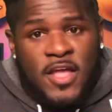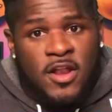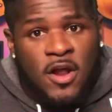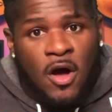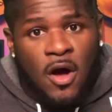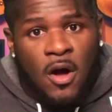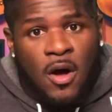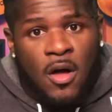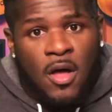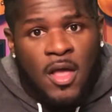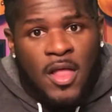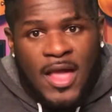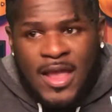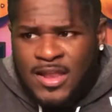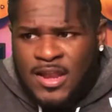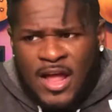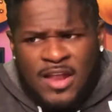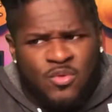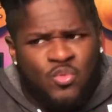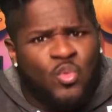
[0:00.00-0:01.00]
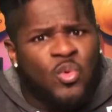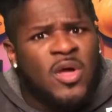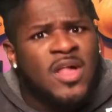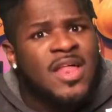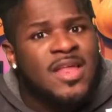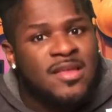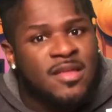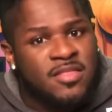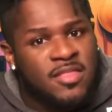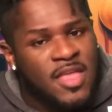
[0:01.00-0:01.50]
at all. Like an
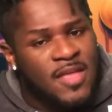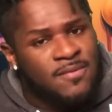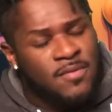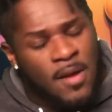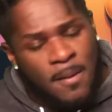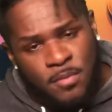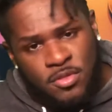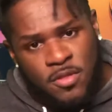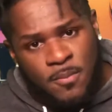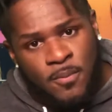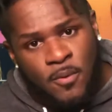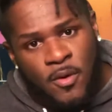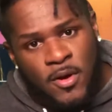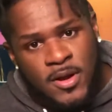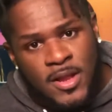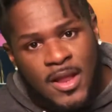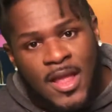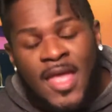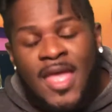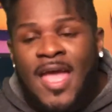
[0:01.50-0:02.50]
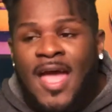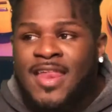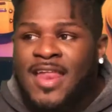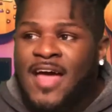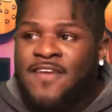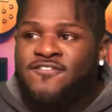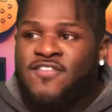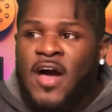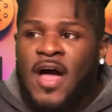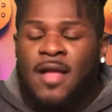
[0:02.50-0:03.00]
unwillingness to even almost support it. And
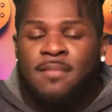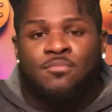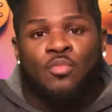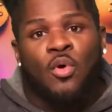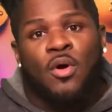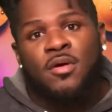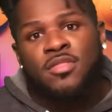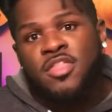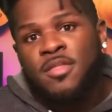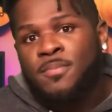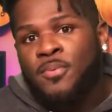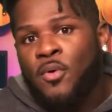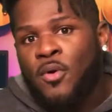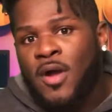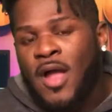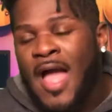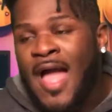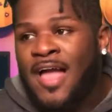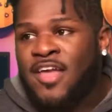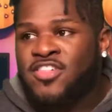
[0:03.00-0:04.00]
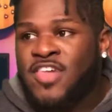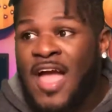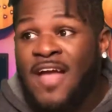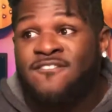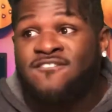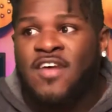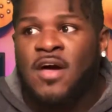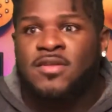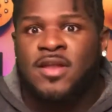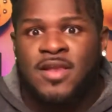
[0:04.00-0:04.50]
I find more support, actually, I
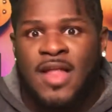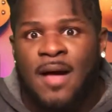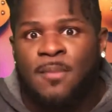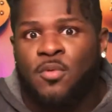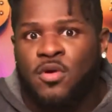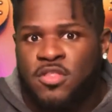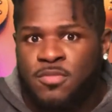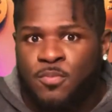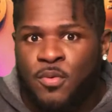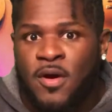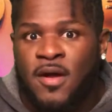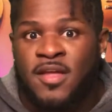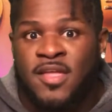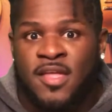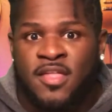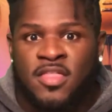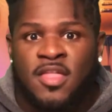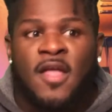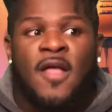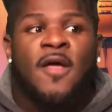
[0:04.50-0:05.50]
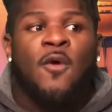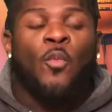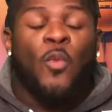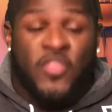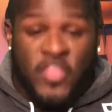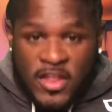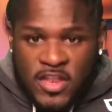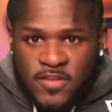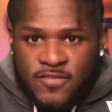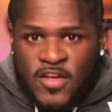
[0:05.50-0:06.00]
found a lot more support
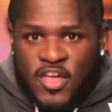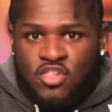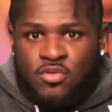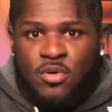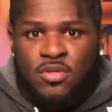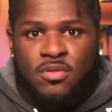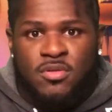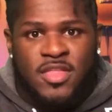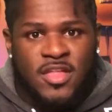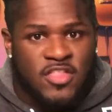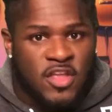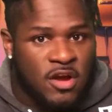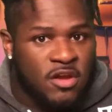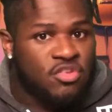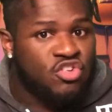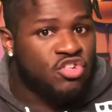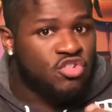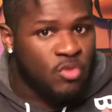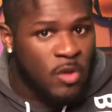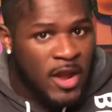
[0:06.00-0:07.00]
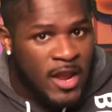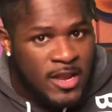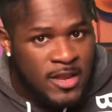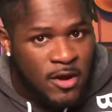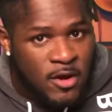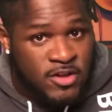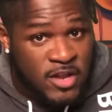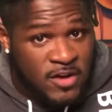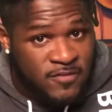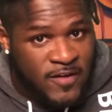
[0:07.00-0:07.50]
with individuals who said they're straight,
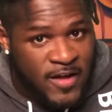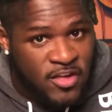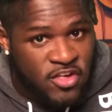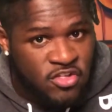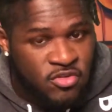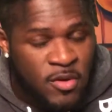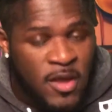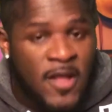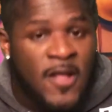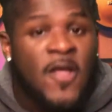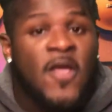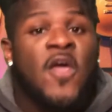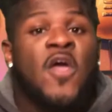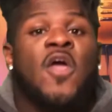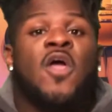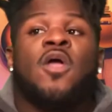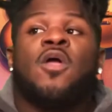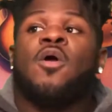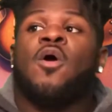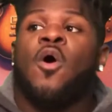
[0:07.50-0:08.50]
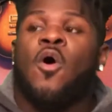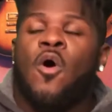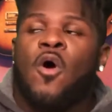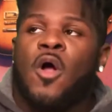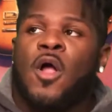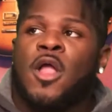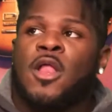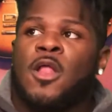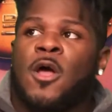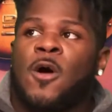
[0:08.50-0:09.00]
identify as straight, or